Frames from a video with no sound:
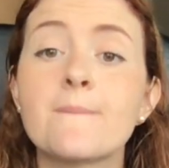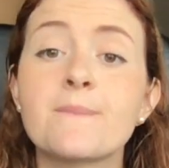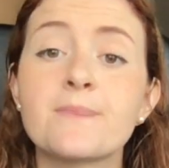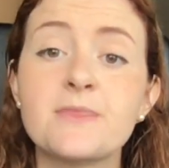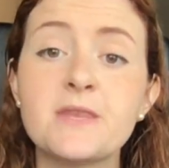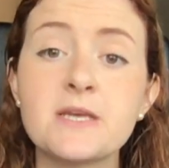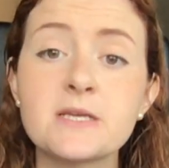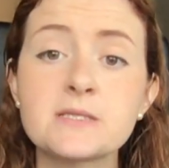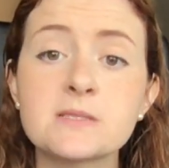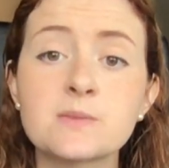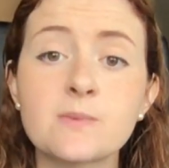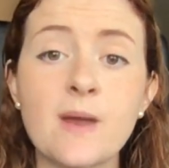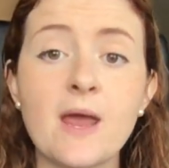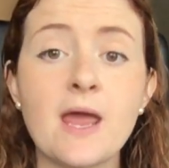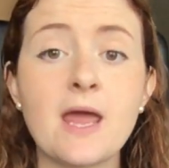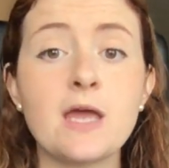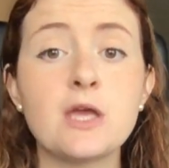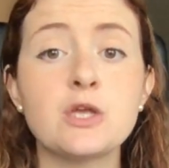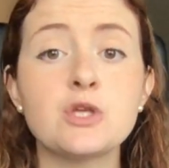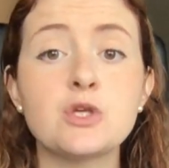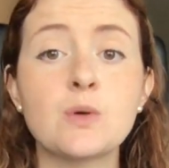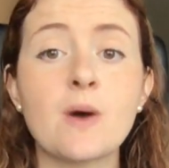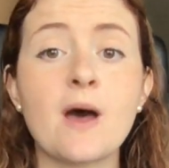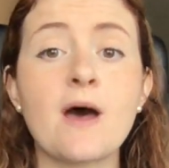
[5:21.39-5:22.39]
This way,
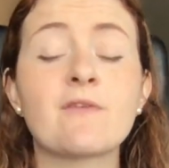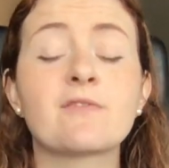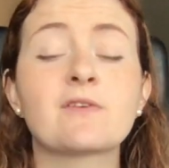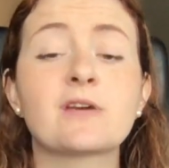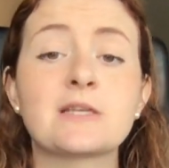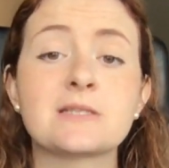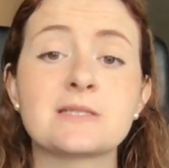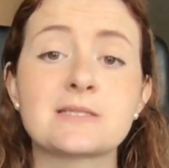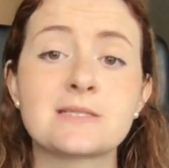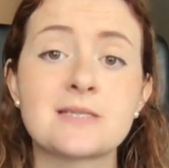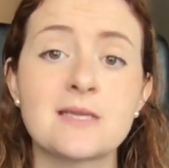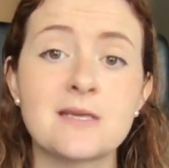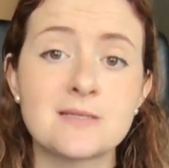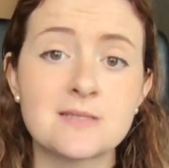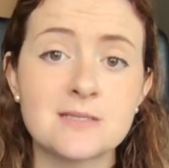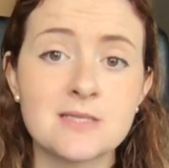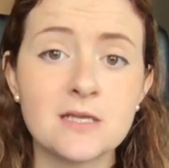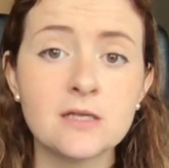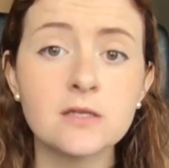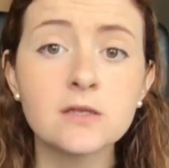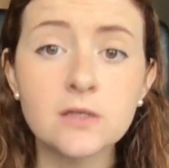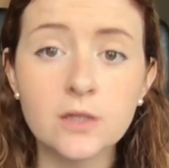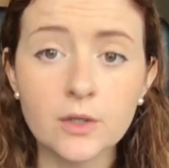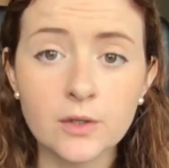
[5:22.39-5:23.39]
you have
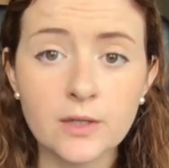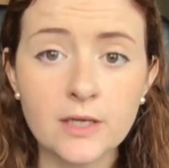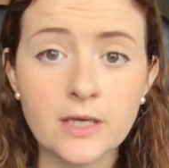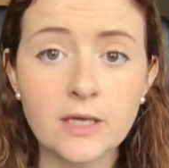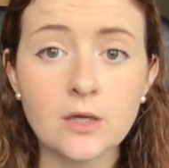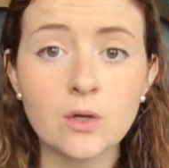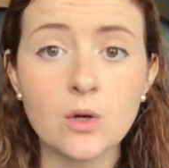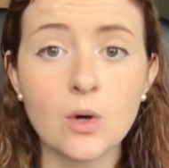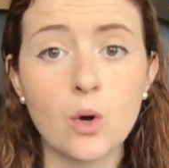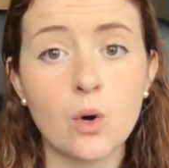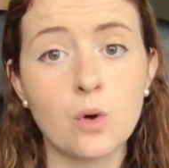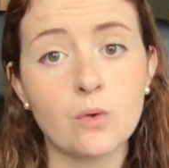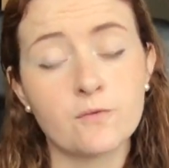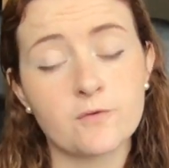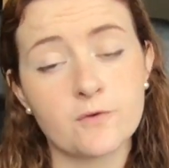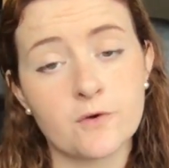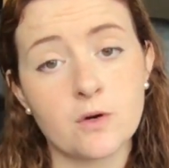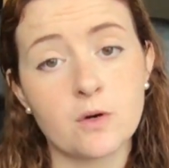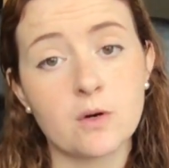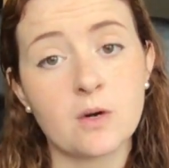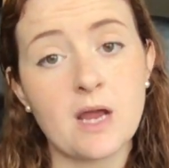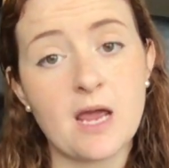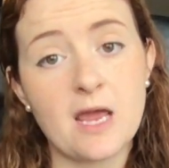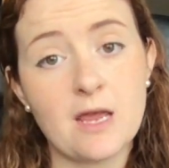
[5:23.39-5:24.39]
consistent learning
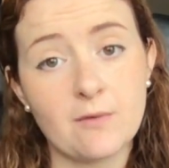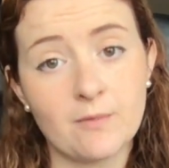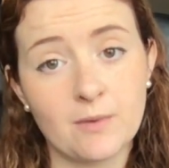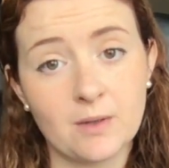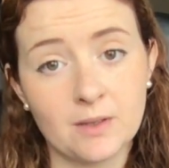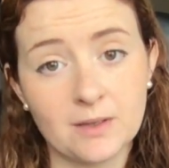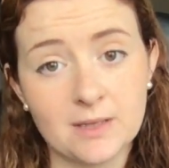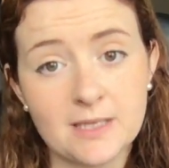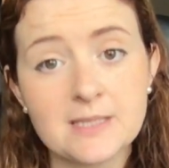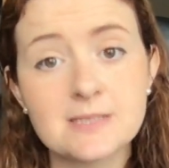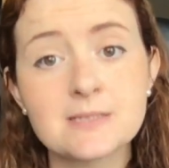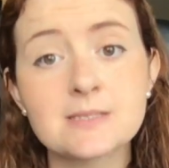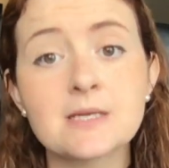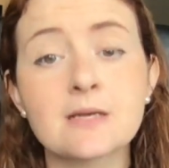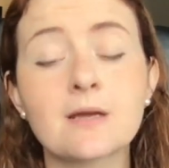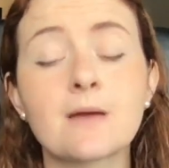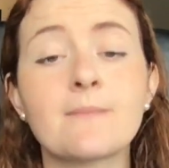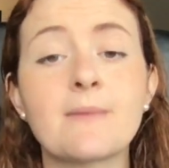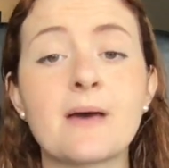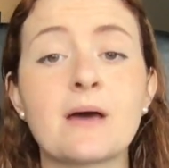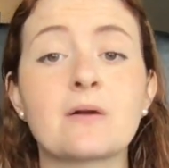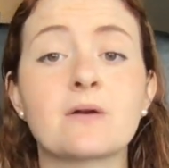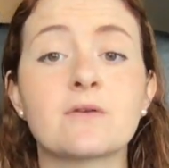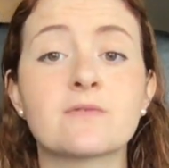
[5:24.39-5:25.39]
over a realistic
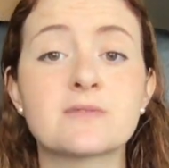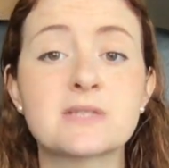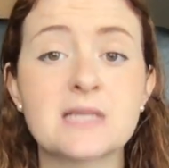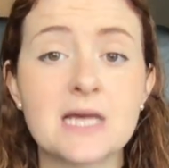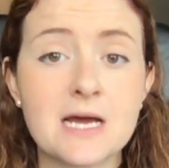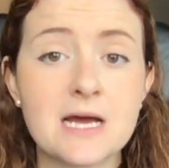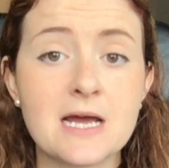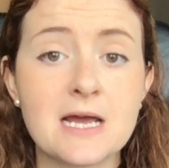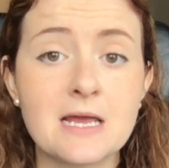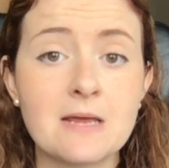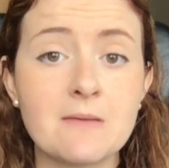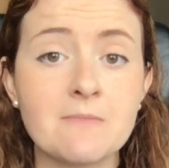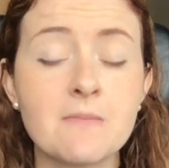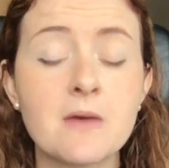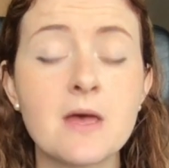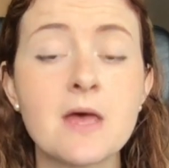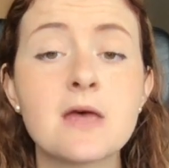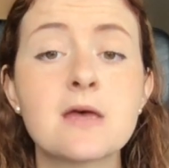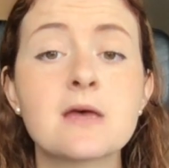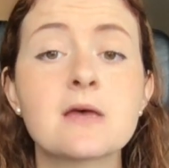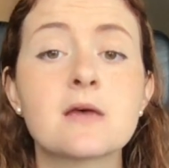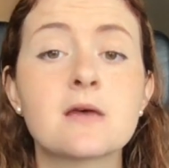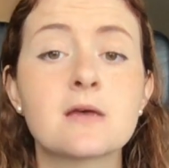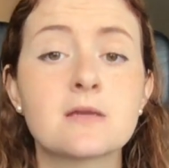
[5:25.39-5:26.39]
amount of
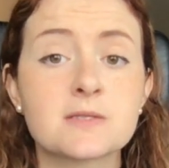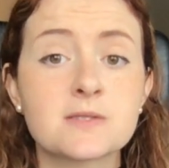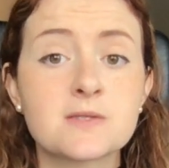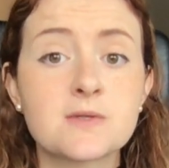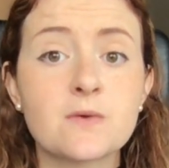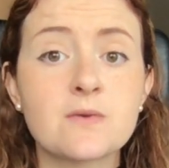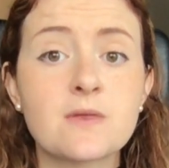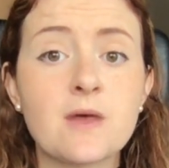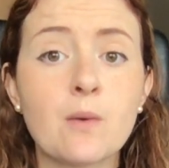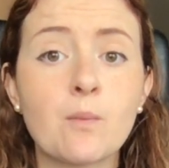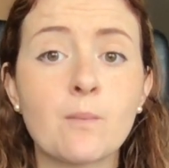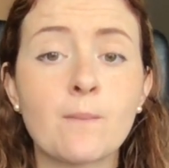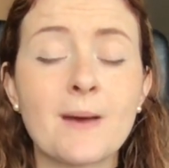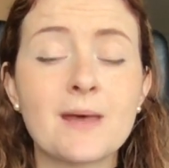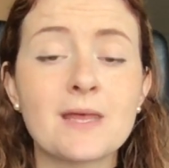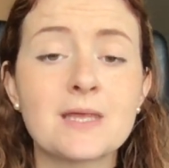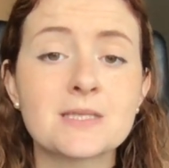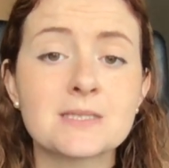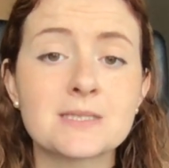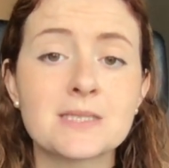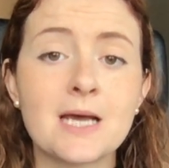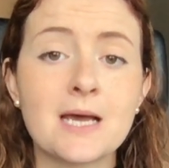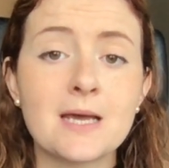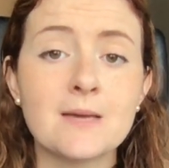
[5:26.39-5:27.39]
time, so that by
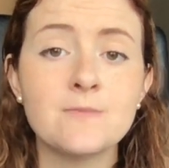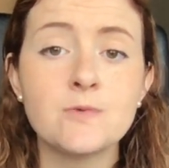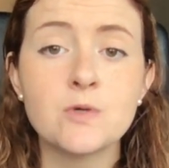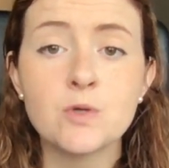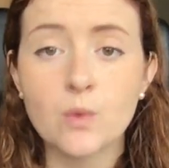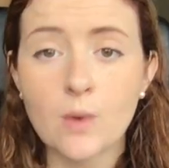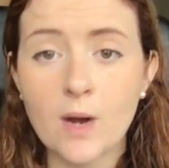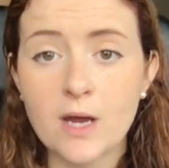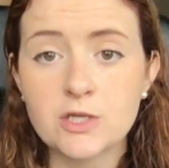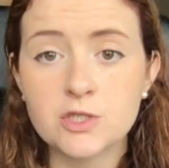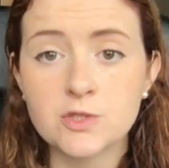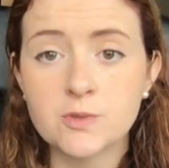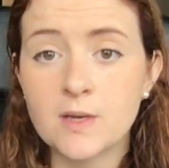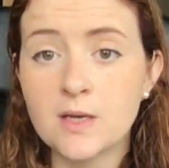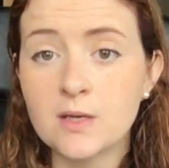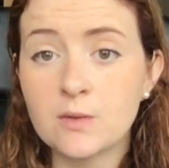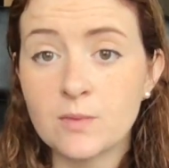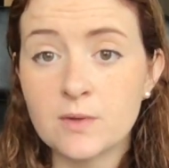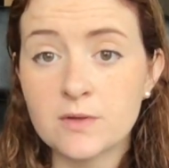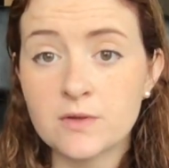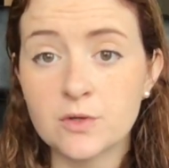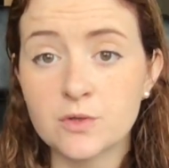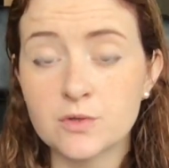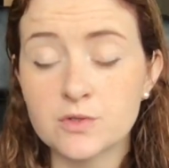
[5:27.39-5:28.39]
the time you graduate
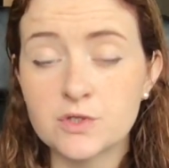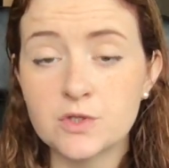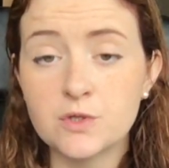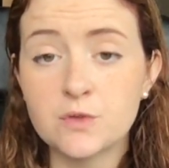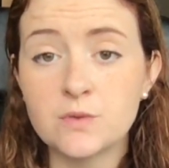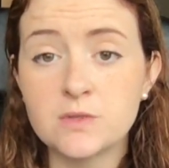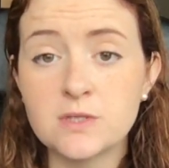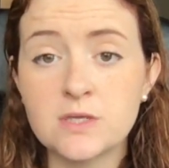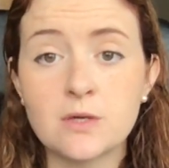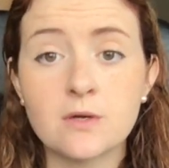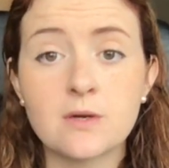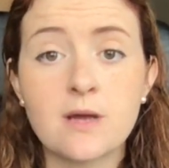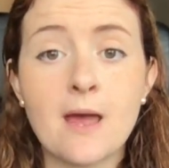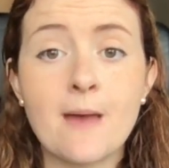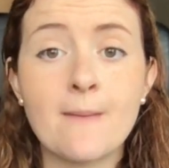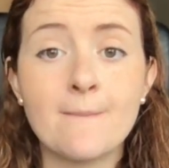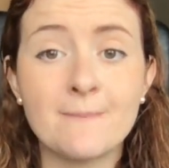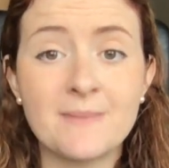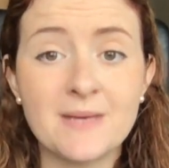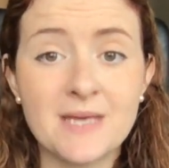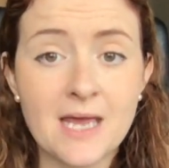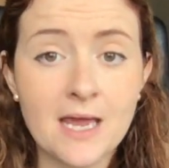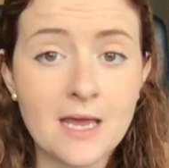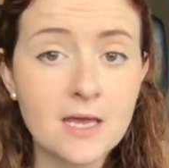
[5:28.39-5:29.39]
with your 2-year
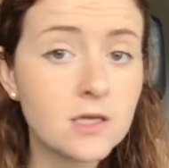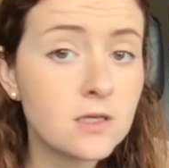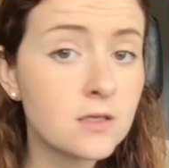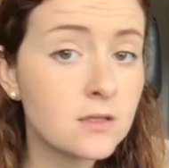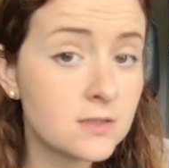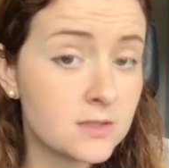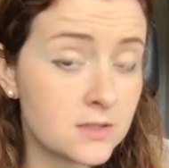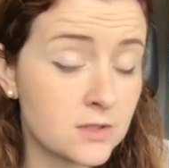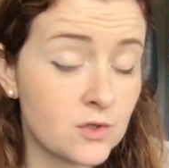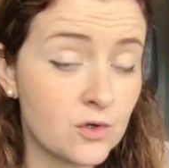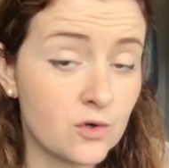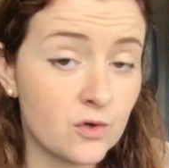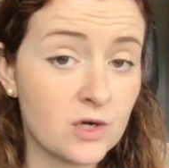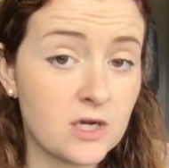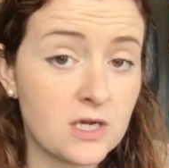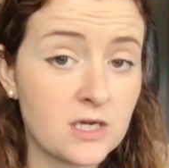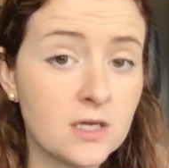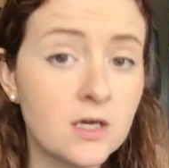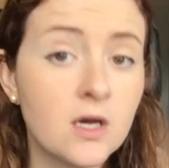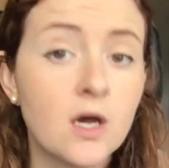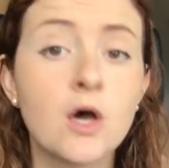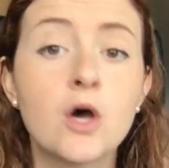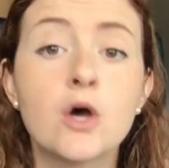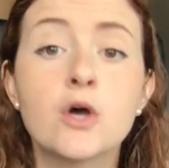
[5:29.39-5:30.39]
MBA
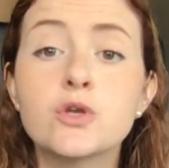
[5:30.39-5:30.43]
degree,